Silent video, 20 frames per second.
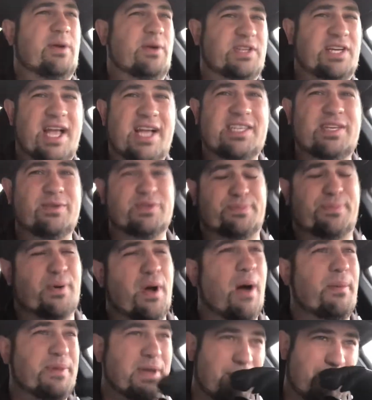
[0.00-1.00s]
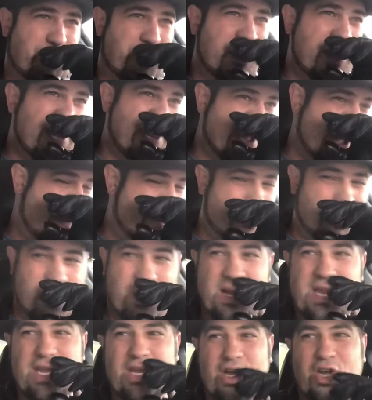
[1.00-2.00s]
which actually was probably a
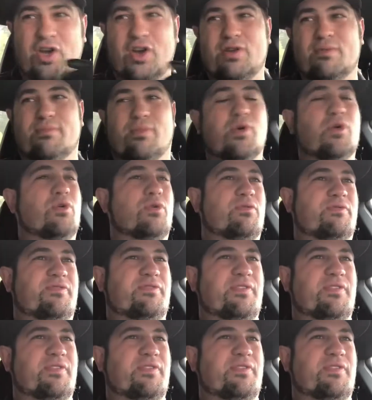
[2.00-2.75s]
pretty good move.